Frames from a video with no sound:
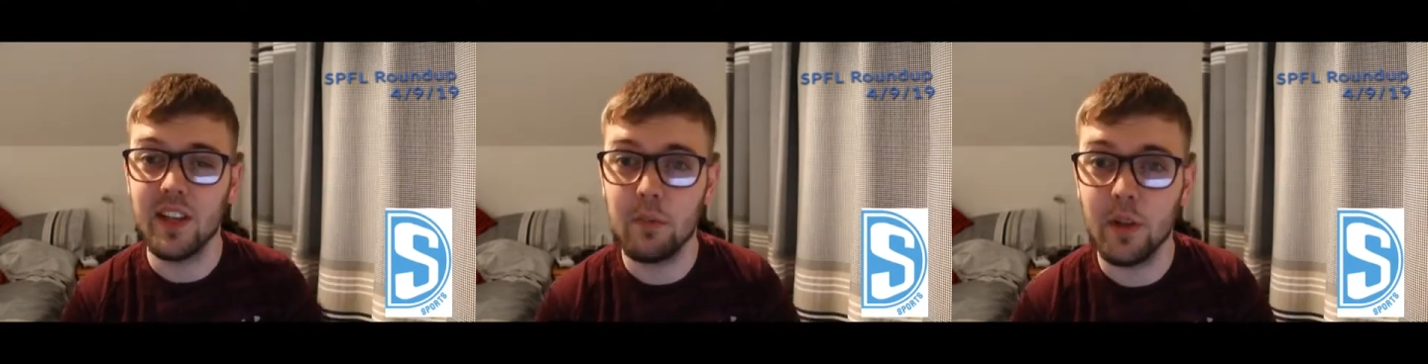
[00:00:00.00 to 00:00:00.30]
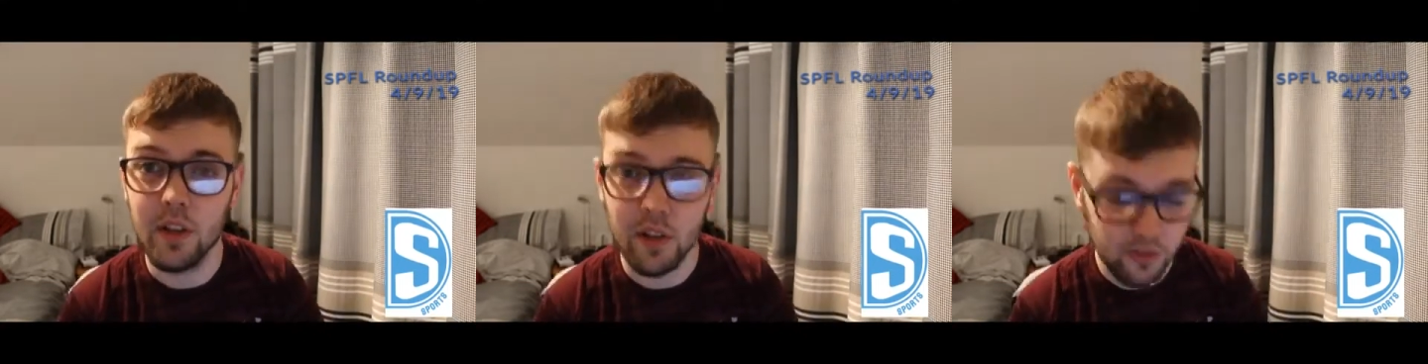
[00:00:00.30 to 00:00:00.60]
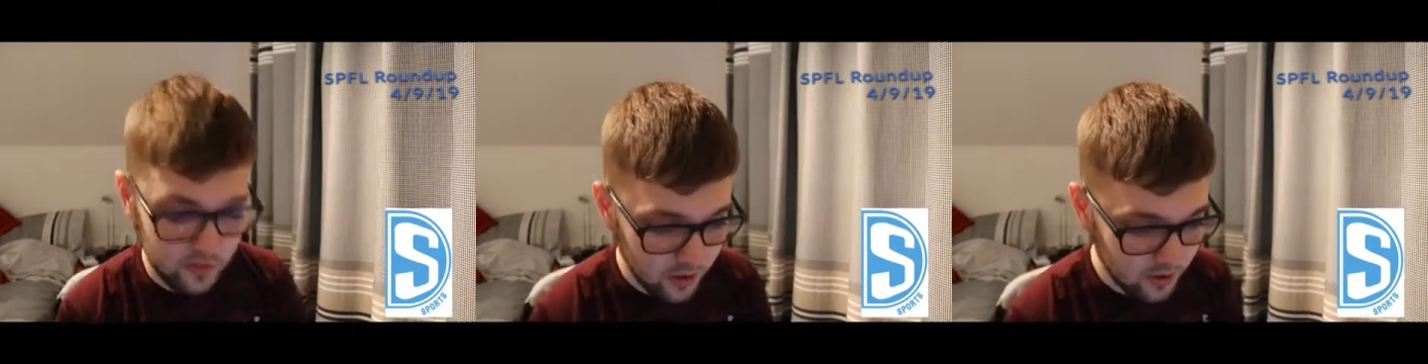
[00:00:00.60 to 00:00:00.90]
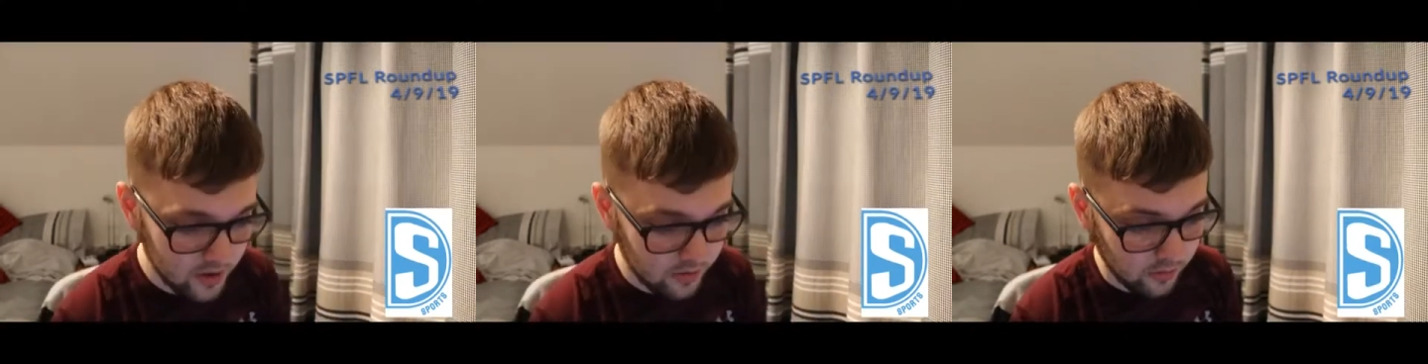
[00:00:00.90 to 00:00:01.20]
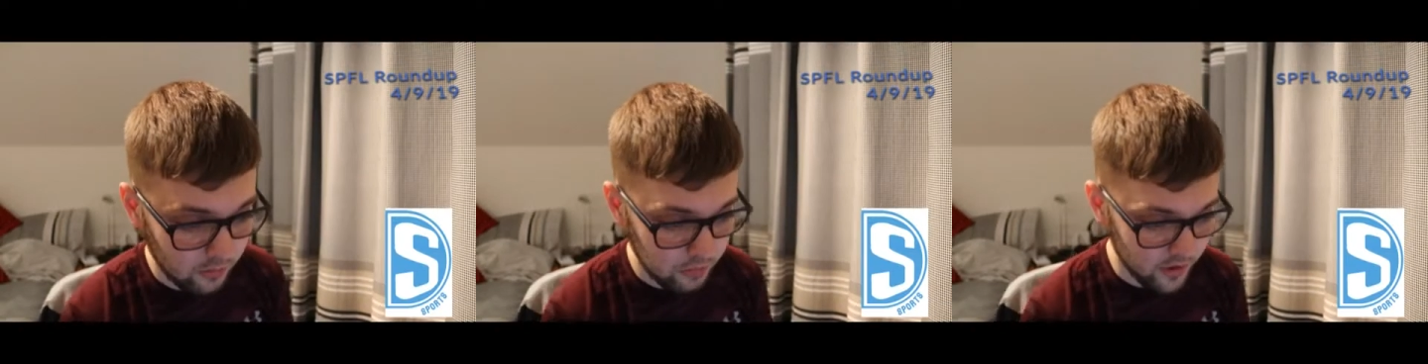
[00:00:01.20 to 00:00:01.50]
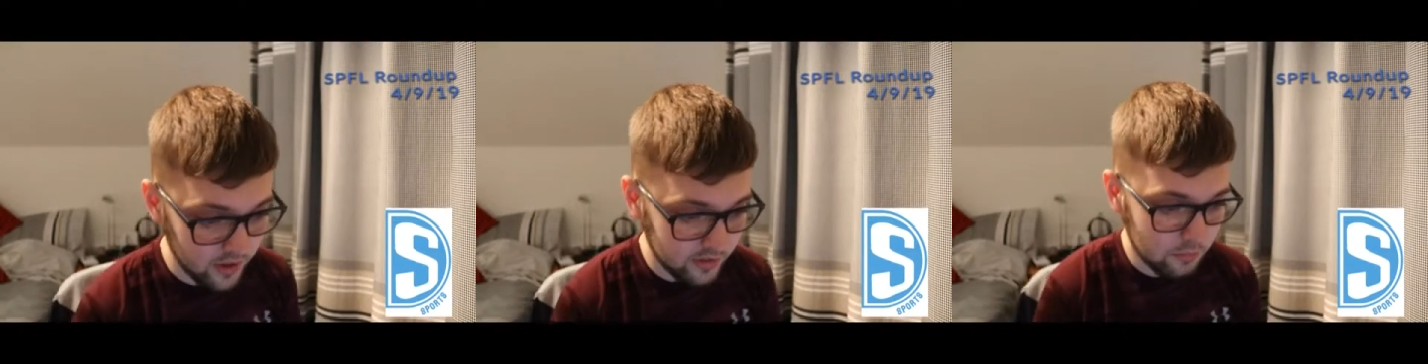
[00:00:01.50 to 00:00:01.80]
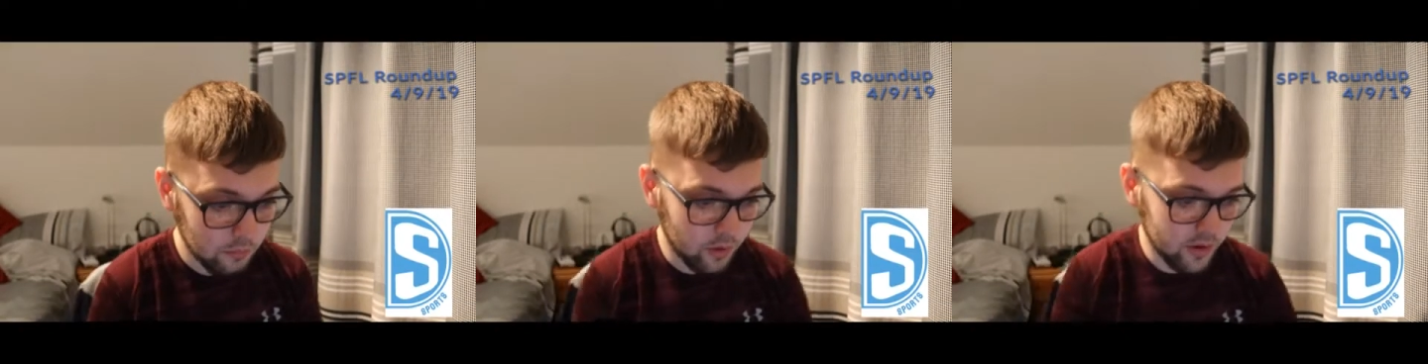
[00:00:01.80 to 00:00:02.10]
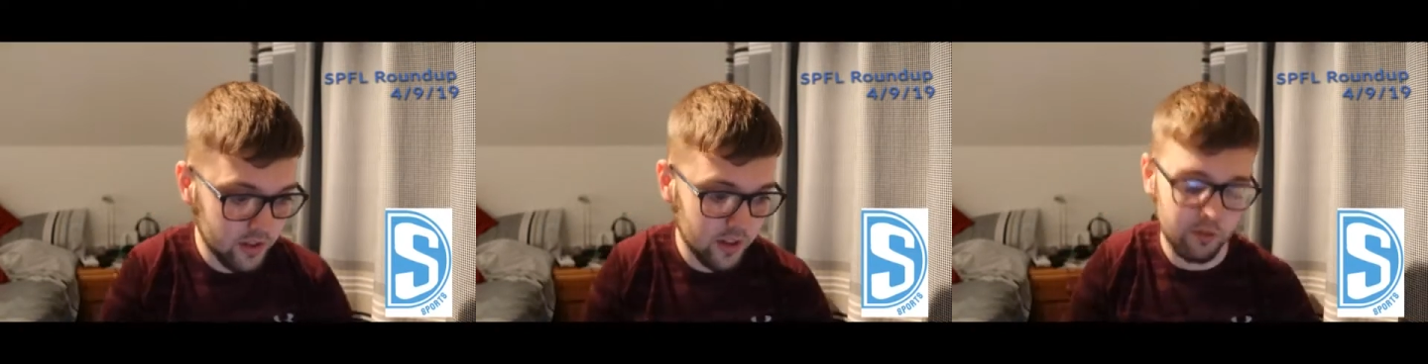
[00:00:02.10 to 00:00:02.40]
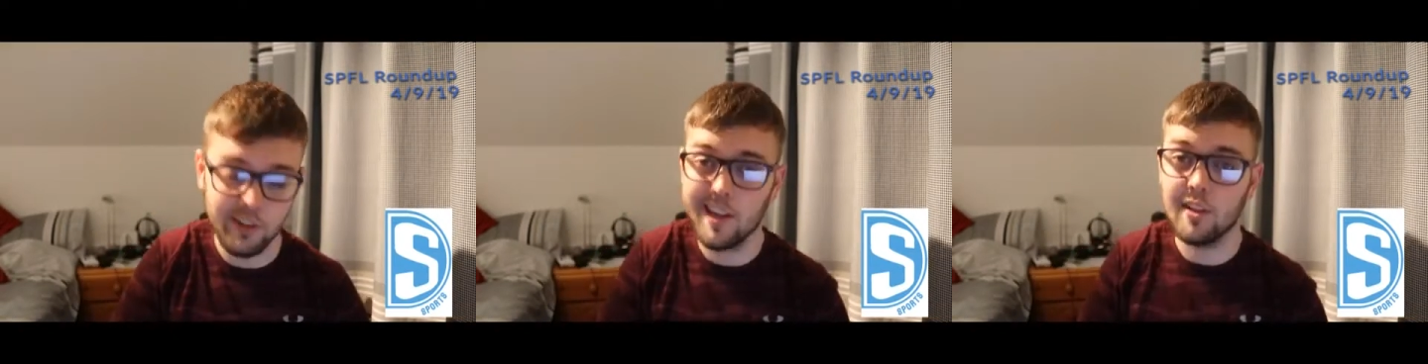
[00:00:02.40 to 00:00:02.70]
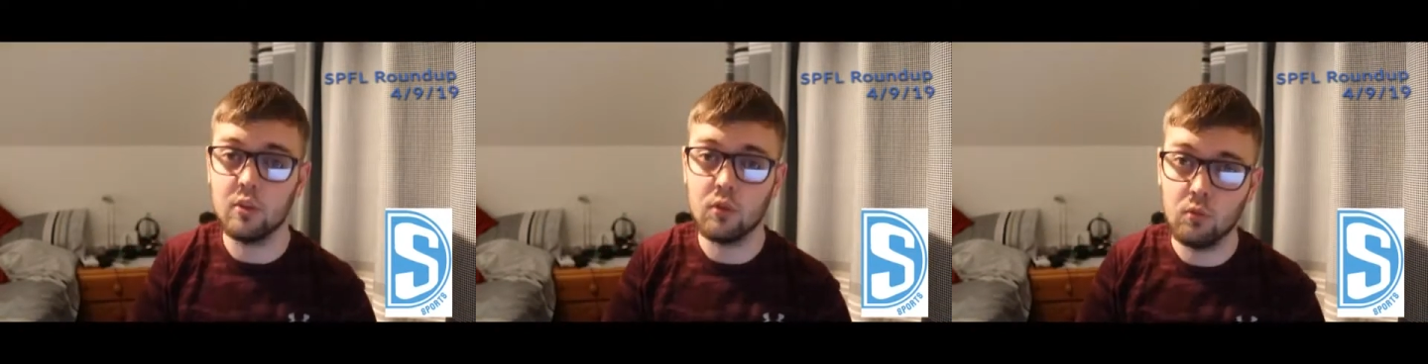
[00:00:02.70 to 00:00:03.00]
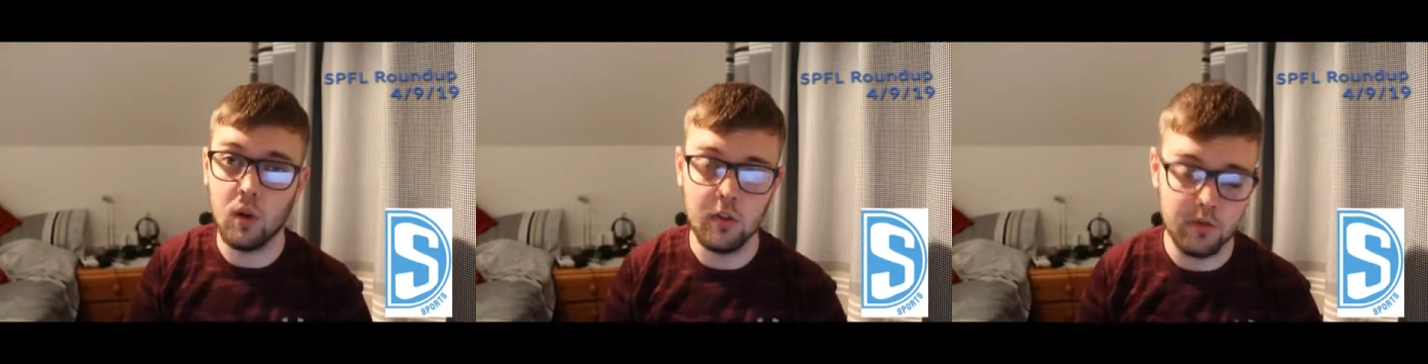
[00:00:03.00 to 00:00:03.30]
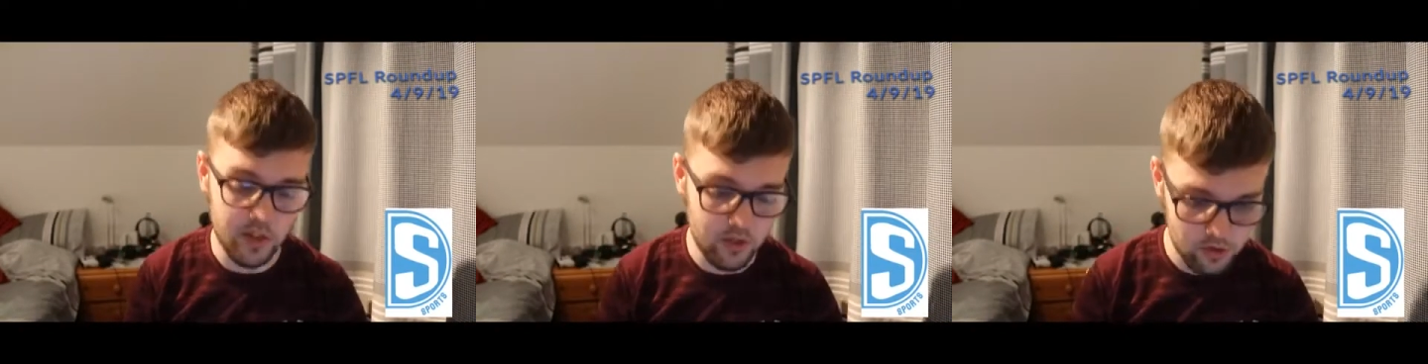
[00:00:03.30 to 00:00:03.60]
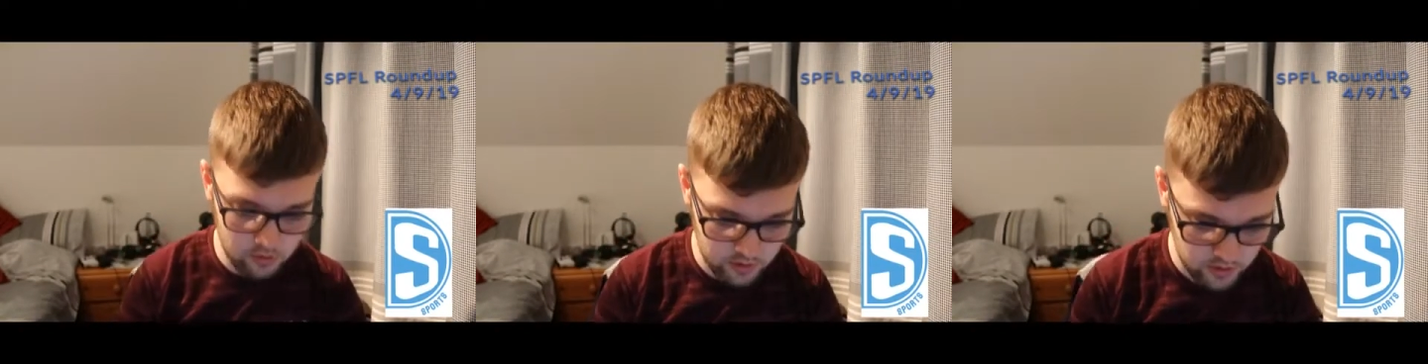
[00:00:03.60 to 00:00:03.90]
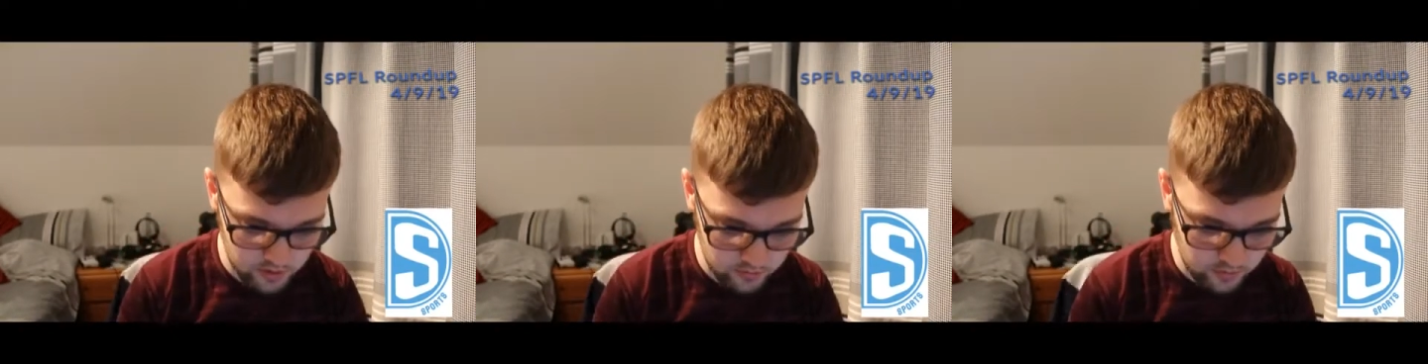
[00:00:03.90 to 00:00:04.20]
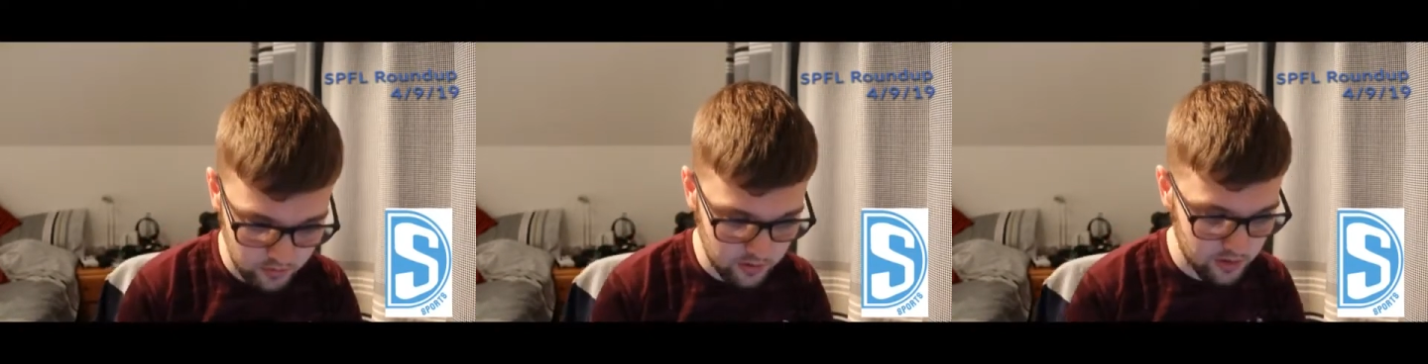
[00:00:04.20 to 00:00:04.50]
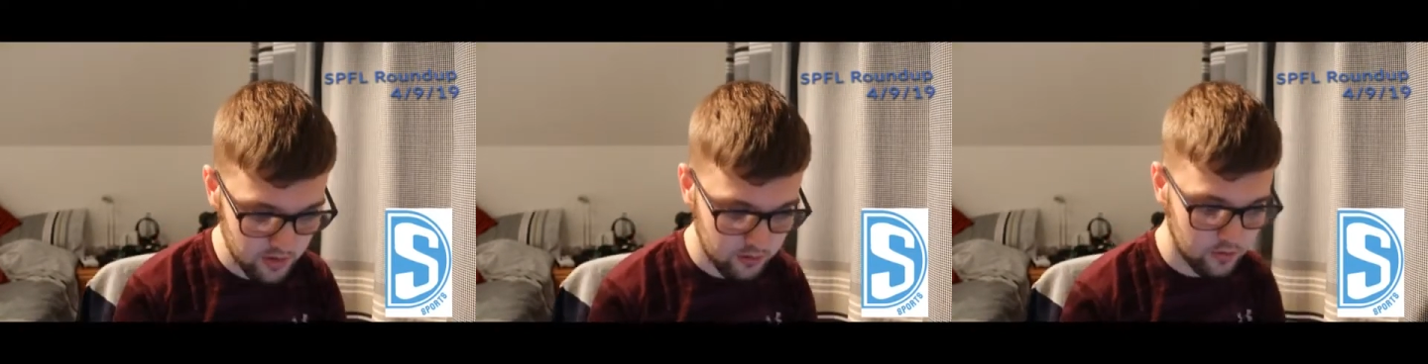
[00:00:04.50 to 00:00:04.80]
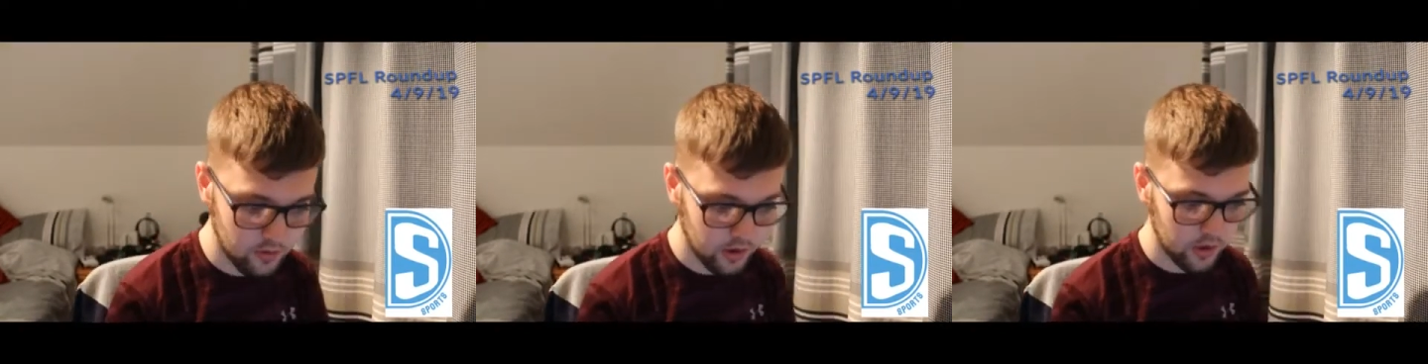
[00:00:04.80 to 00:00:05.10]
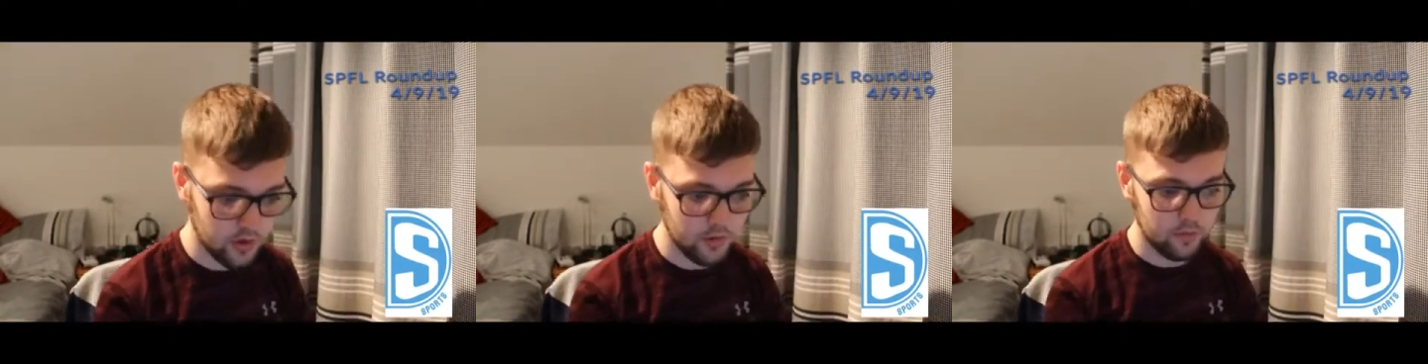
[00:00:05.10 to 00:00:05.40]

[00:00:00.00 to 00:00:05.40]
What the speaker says: but that's nonetheless a surprising point and a very good one for Adrianans if you're